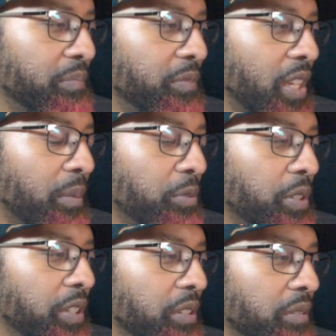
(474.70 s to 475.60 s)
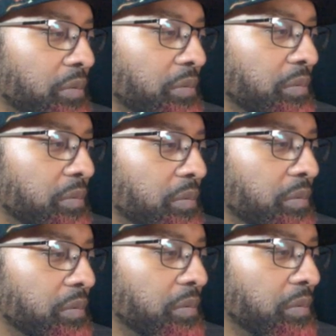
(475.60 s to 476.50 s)
Zabu here.
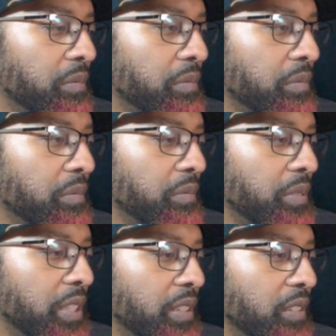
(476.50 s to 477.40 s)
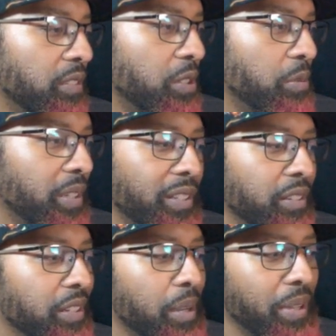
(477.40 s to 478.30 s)
Get this going
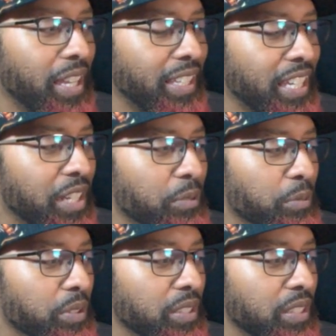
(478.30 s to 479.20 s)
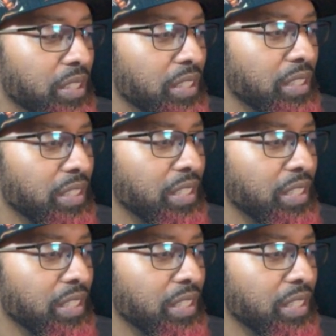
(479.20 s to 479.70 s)
here. I mean, I can't really.